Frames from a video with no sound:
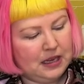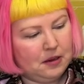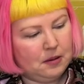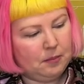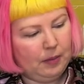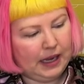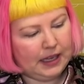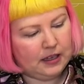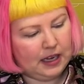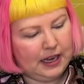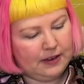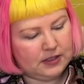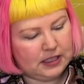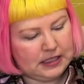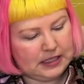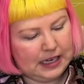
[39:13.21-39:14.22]
But I have
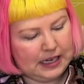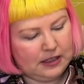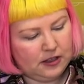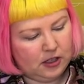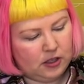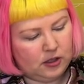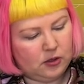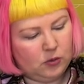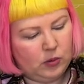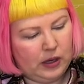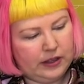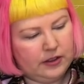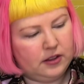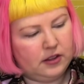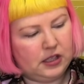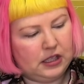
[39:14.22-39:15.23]
to say though, the
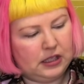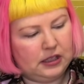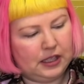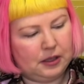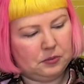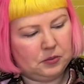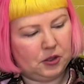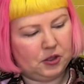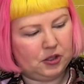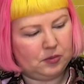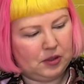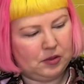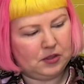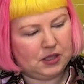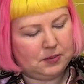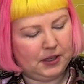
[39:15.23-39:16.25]
one thing that bothered me
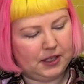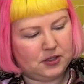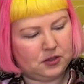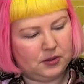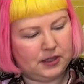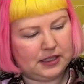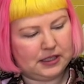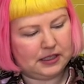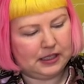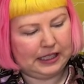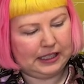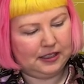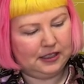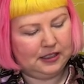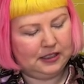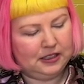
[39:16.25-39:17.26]
with this puzzle is
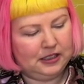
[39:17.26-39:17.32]
like